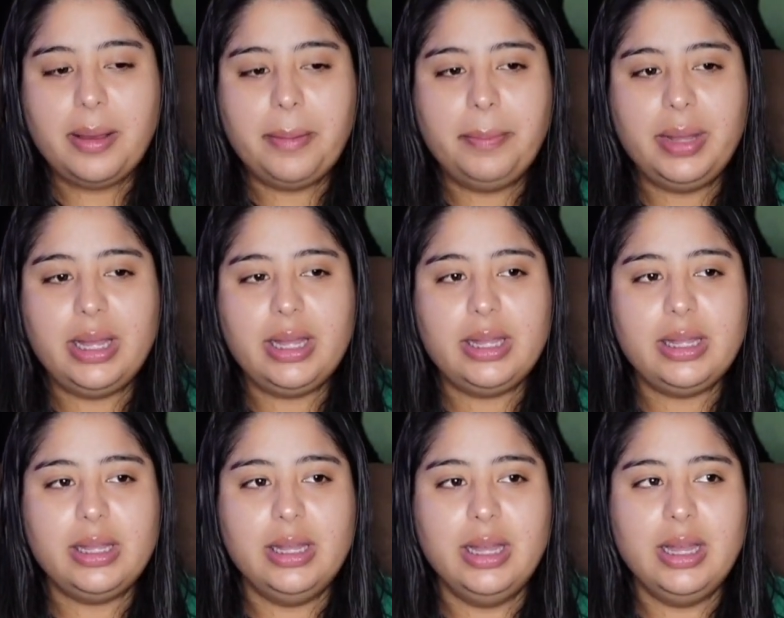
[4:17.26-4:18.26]
But
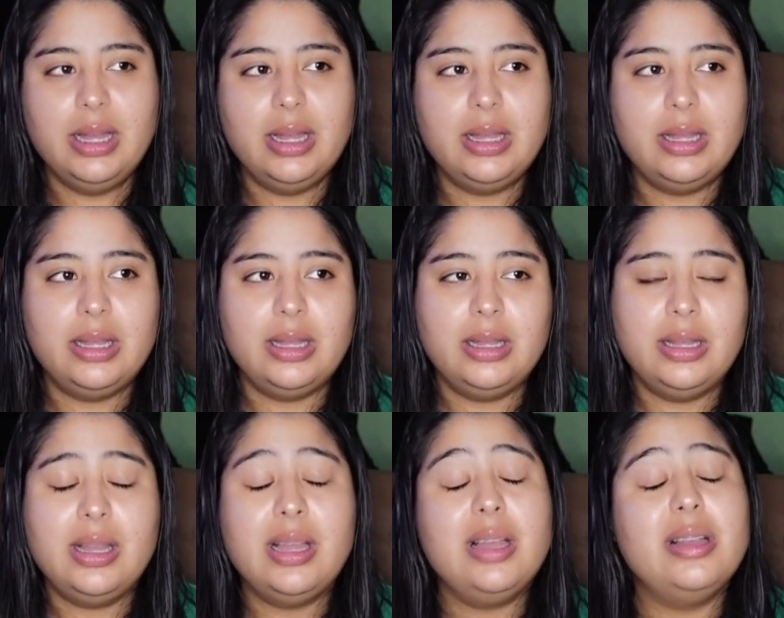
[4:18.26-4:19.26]

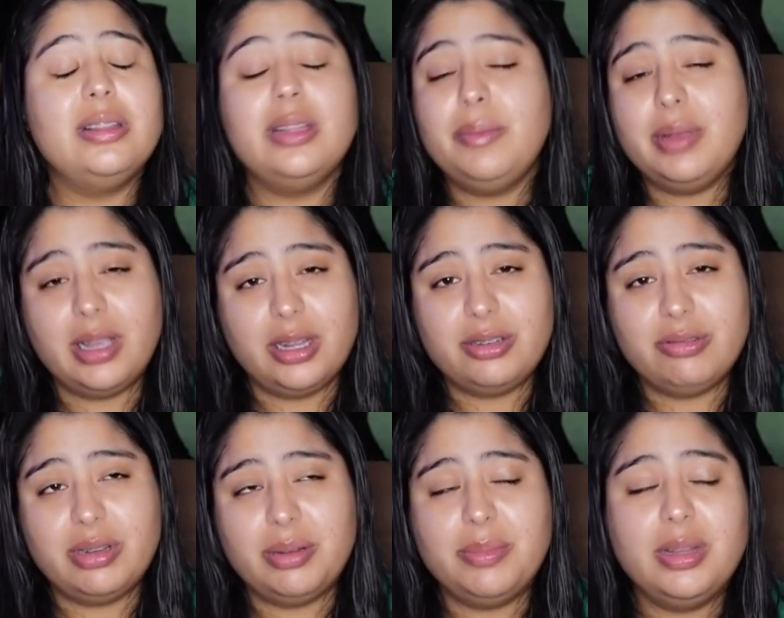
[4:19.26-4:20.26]
let me catch you
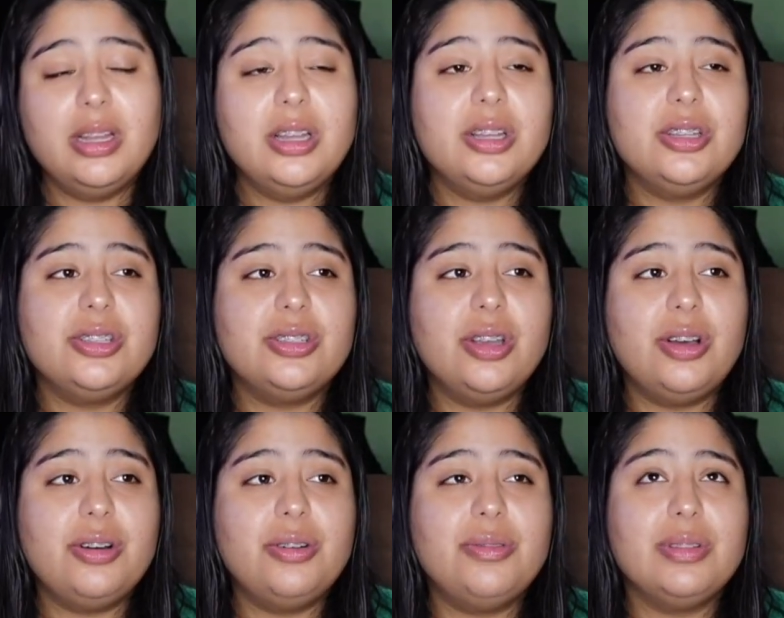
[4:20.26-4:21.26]
up.
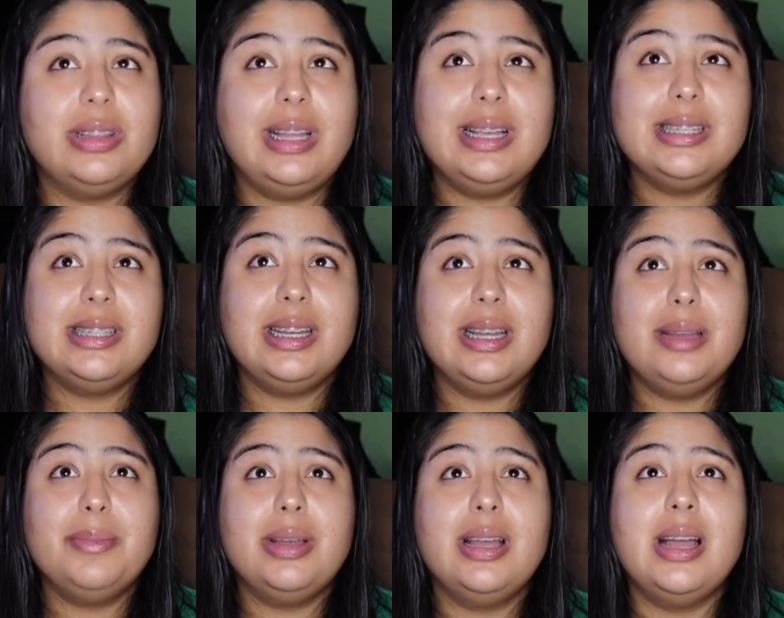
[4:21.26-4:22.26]
So last
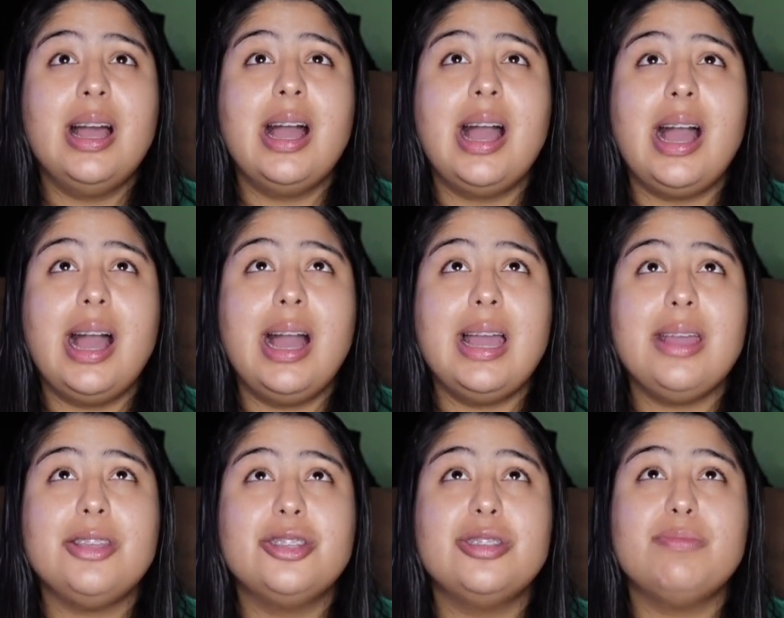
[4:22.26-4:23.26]
time
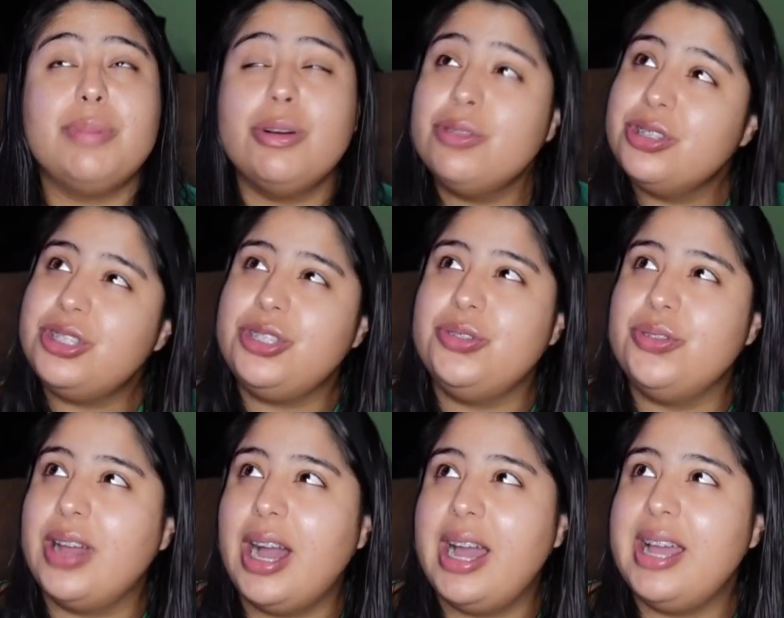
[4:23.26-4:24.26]
I spoke to you
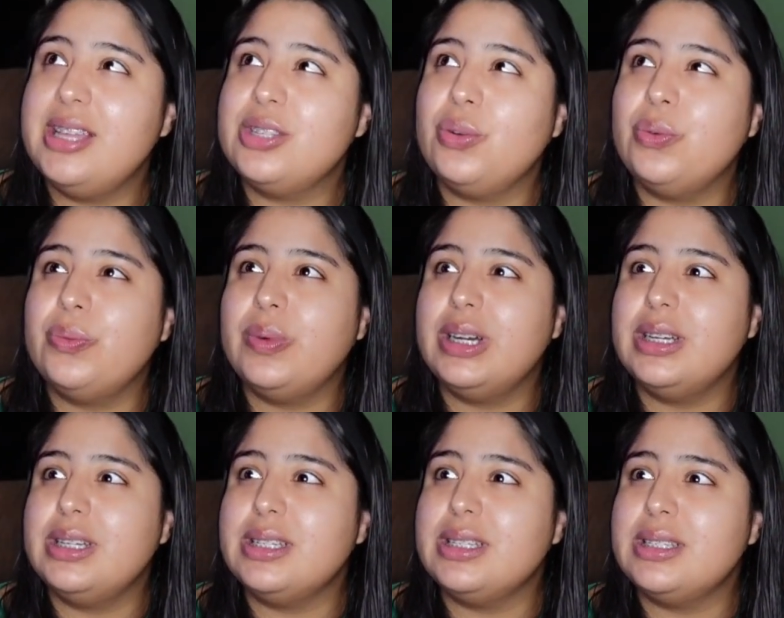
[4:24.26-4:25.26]
guys
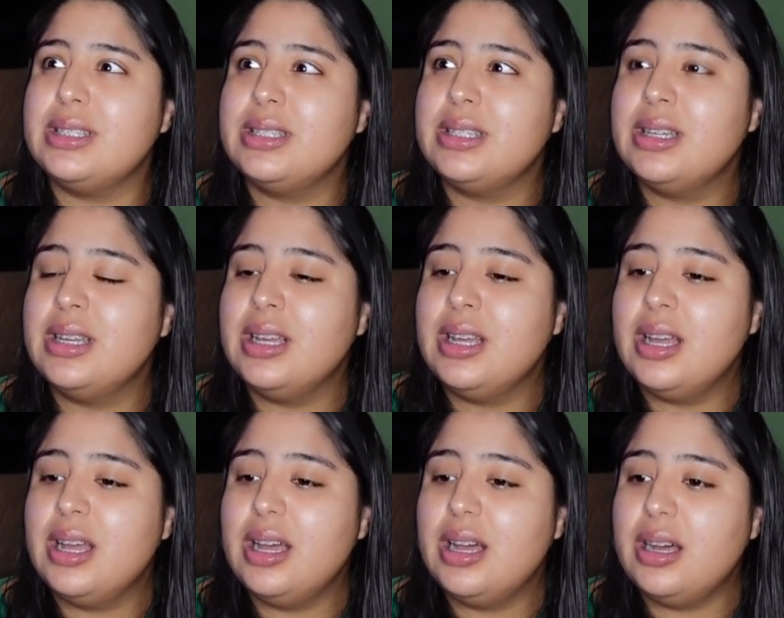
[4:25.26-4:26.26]
was,
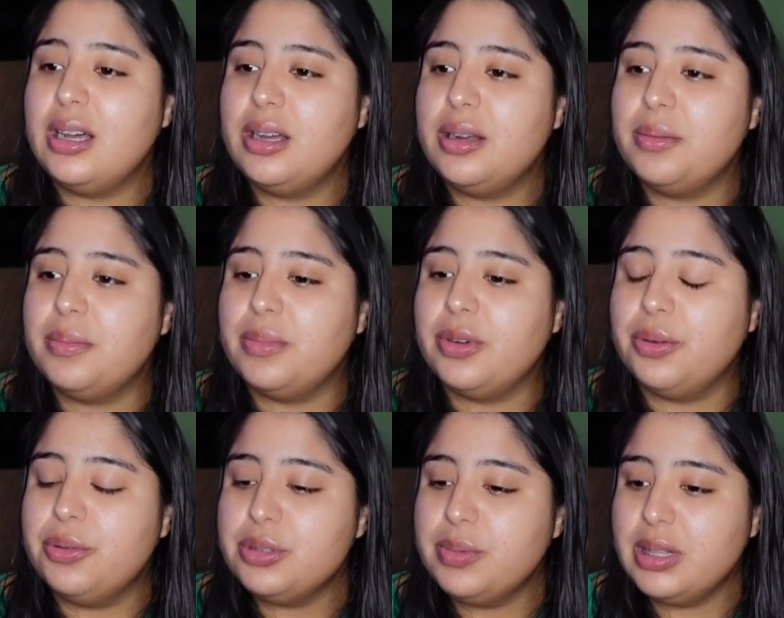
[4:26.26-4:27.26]
what
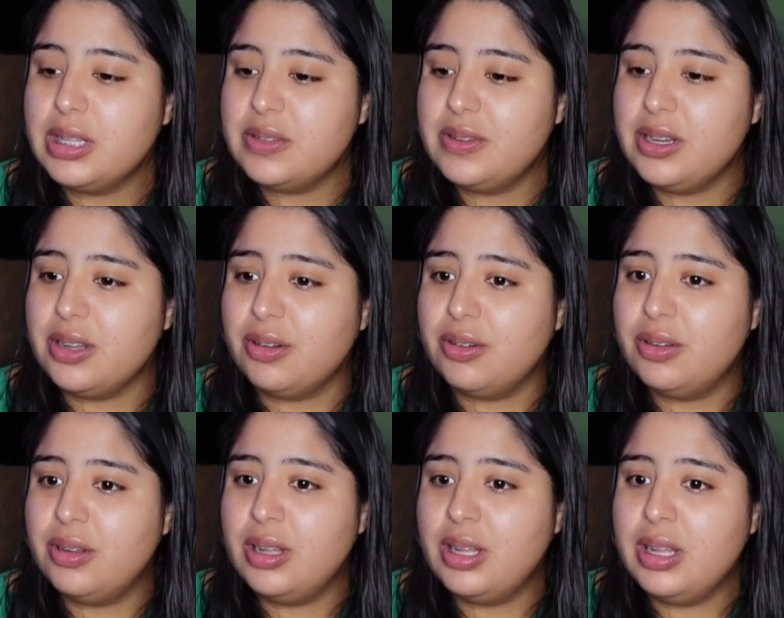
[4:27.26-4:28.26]
was my last video?
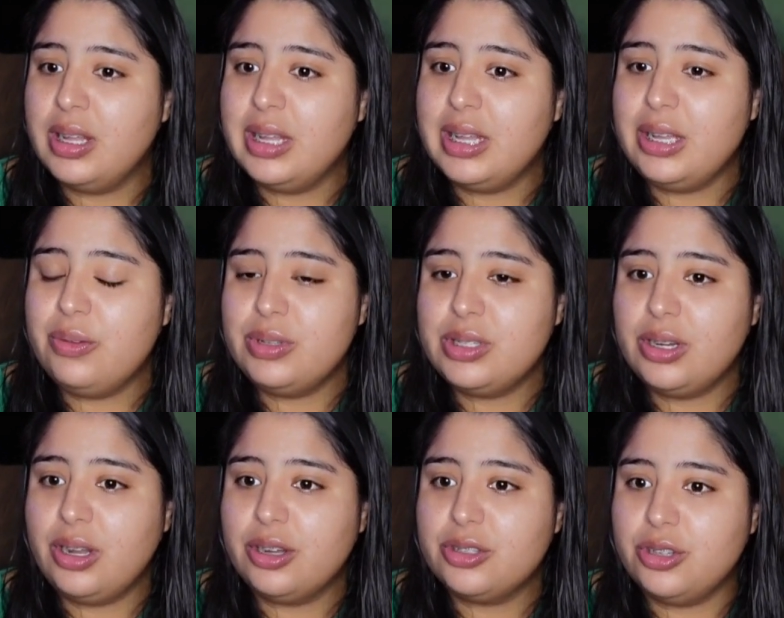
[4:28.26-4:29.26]
It was in
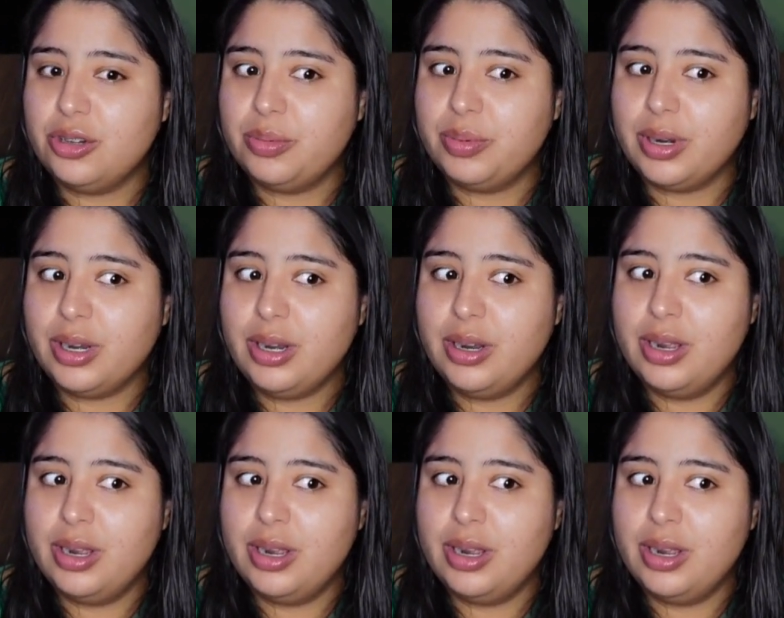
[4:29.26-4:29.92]
October.